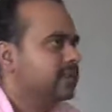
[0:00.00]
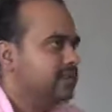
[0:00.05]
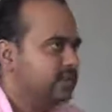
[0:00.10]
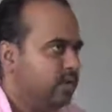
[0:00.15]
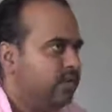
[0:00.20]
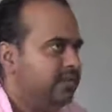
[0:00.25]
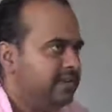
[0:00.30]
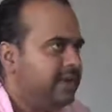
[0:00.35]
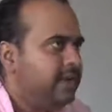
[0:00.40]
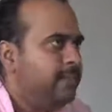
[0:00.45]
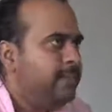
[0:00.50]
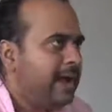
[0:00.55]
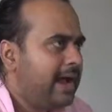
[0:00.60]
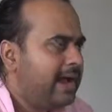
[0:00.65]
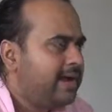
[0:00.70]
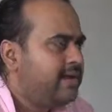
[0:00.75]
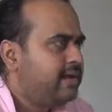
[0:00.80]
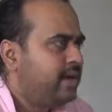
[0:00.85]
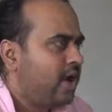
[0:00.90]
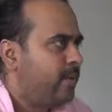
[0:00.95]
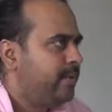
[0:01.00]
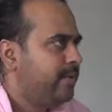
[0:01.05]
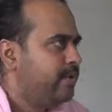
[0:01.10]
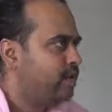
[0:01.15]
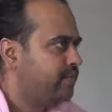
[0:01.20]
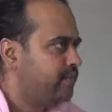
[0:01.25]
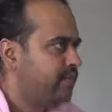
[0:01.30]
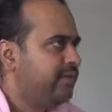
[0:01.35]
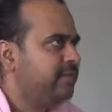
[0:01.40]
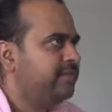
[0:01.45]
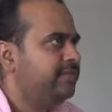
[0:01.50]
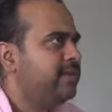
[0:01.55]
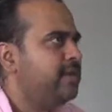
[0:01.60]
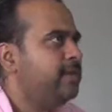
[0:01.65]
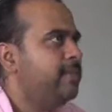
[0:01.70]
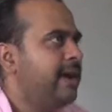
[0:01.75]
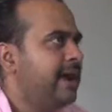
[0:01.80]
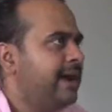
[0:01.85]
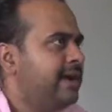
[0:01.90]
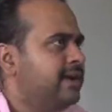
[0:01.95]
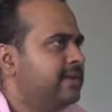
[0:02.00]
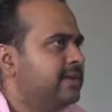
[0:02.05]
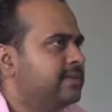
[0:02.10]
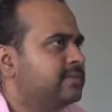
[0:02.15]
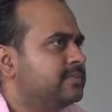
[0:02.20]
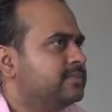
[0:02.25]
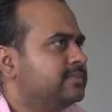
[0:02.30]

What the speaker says: You'll feel bad? How many of you will feel bad?